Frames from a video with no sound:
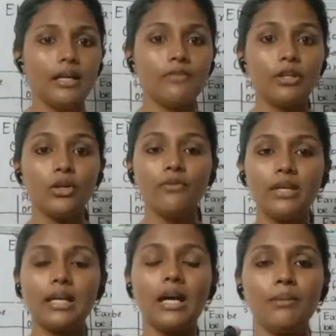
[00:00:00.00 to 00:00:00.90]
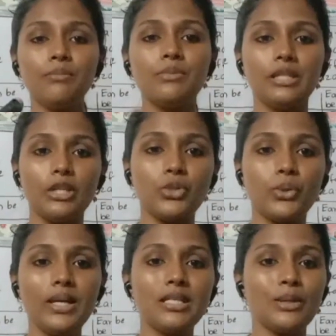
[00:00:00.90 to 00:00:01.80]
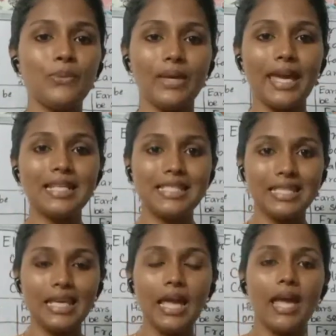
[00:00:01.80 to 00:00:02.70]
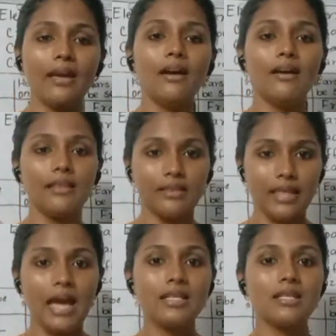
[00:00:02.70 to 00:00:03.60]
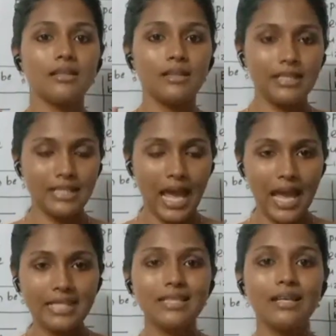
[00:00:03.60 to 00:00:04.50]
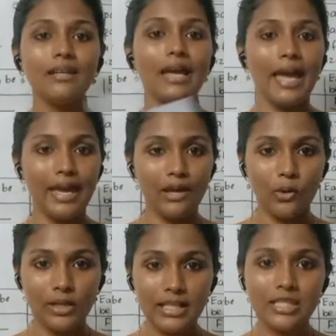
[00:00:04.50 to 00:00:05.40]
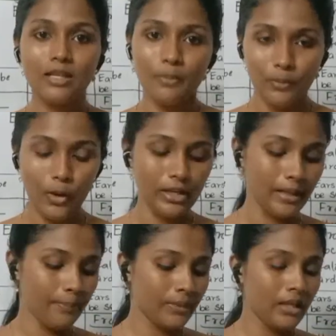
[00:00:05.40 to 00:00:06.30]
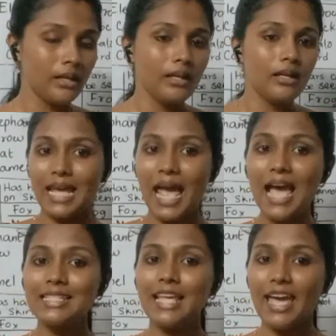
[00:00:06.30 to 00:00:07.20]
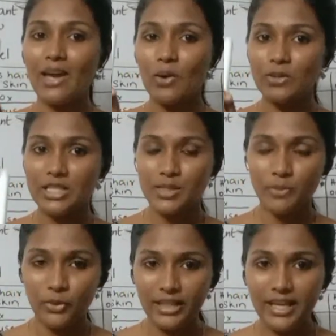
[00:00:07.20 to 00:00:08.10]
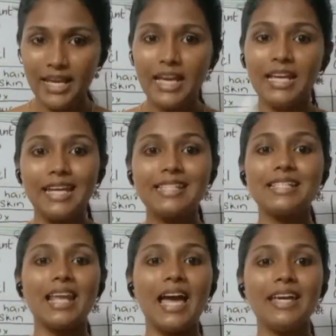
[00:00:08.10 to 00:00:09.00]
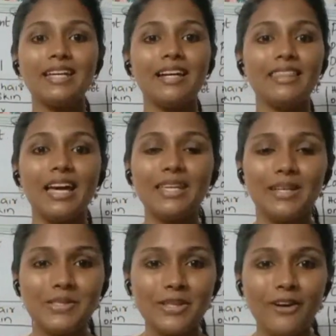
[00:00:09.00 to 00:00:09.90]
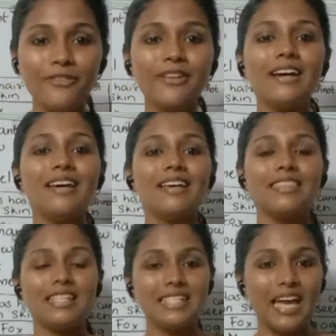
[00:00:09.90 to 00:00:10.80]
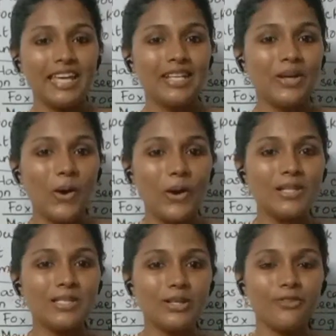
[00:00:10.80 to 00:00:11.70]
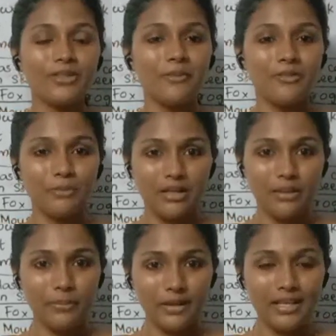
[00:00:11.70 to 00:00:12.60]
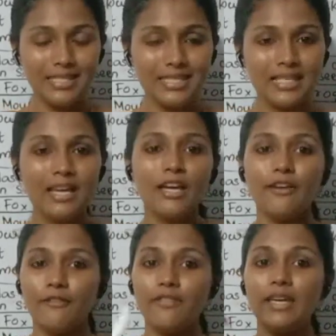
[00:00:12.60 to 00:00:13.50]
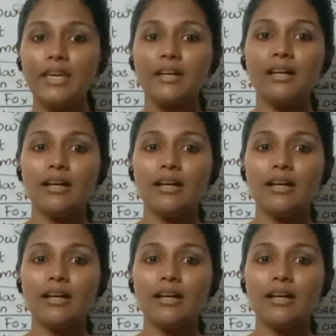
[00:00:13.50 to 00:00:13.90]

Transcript: Even though we come near to it, we can see that it has hair on its body. It has hair on its body. It's like the ears of the tiny holes of the birds. We